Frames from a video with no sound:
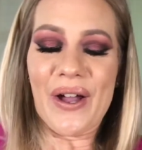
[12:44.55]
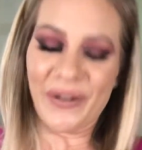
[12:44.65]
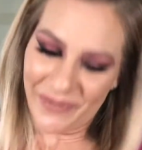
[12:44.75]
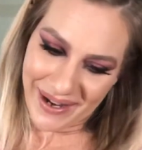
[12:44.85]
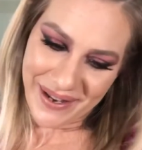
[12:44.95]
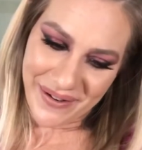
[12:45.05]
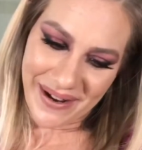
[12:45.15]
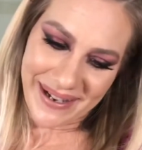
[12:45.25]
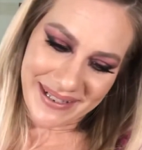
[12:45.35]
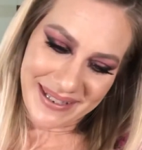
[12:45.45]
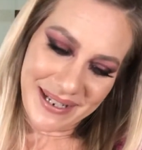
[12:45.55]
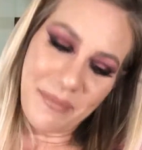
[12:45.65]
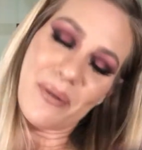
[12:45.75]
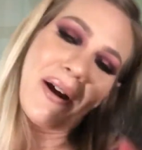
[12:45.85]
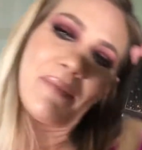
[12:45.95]
All right, you guys,
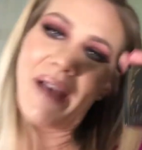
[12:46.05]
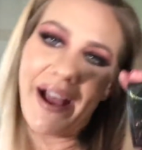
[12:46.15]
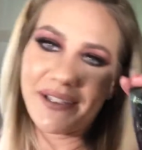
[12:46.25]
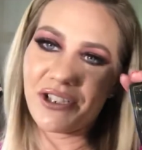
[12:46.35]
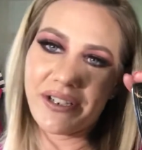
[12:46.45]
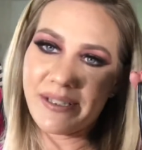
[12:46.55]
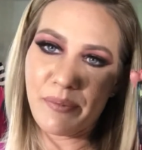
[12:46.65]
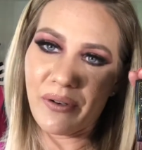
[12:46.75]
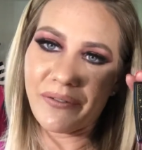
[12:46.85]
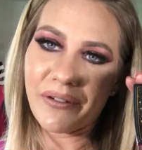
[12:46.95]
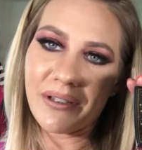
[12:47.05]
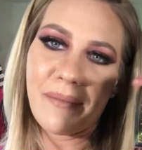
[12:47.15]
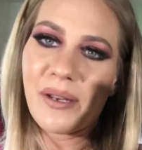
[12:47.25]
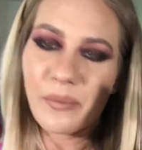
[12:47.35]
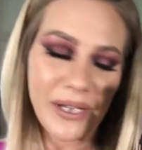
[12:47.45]
number one, packaging is beautiful.
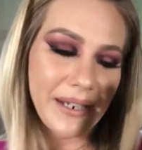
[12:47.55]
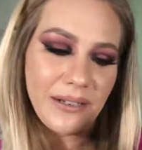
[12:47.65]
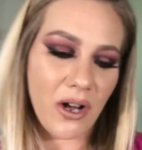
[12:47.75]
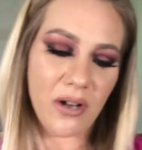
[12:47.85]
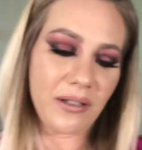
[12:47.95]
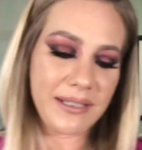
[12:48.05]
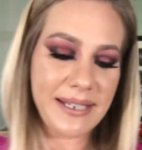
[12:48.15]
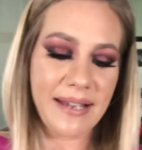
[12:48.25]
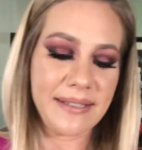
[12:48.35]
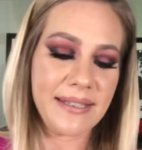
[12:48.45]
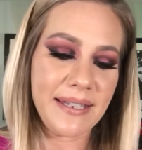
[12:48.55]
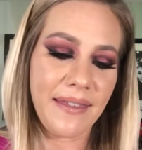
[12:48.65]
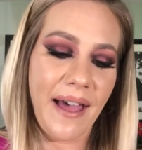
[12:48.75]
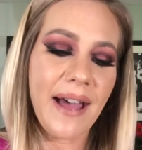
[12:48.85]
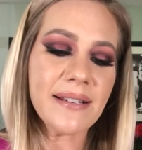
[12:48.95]
I mean, we can all attest
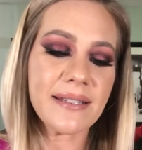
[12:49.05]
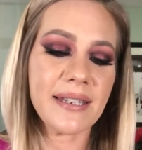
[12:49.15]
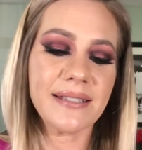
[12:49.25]
to that.